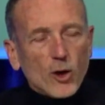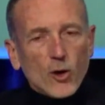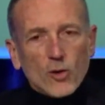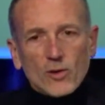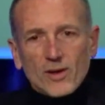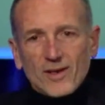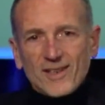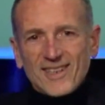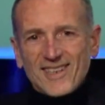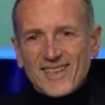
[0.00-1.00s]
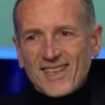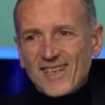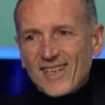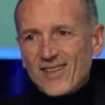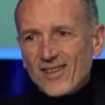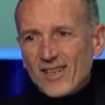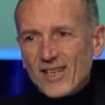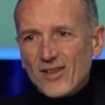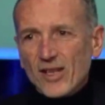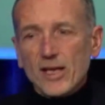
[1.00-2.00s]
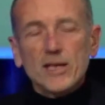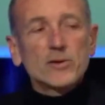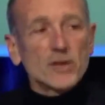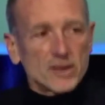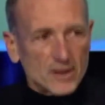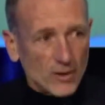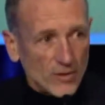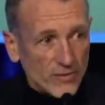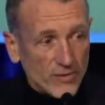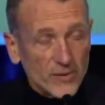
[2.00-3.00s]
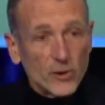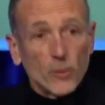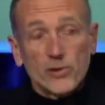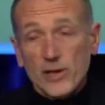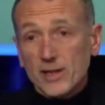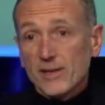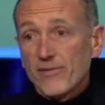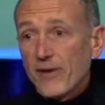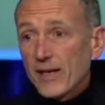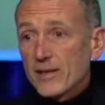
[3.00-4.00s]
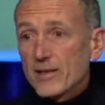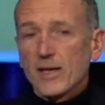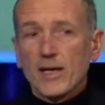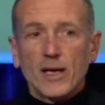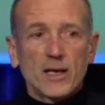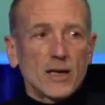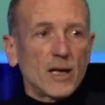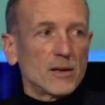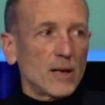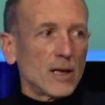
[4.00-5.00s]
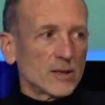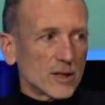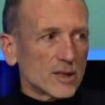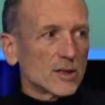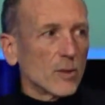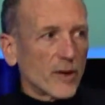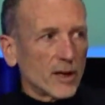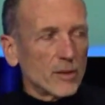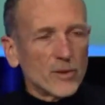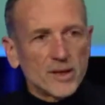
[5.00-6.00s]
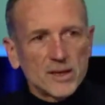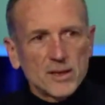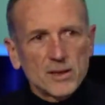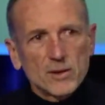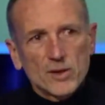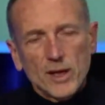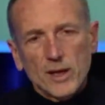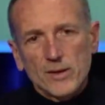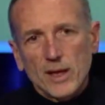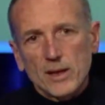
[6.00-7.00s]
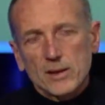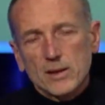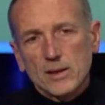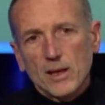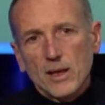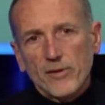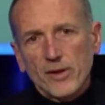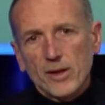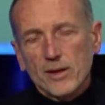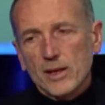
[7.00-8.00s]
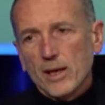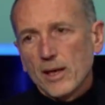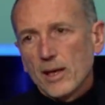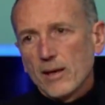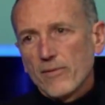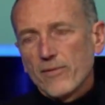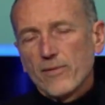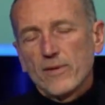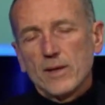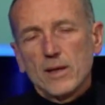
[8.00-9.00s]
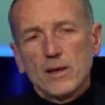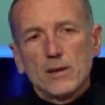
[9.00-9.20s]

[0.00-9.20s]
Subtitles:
So, in the interest of your productive finance day, I'll just stop here, but this is to say that everything that I have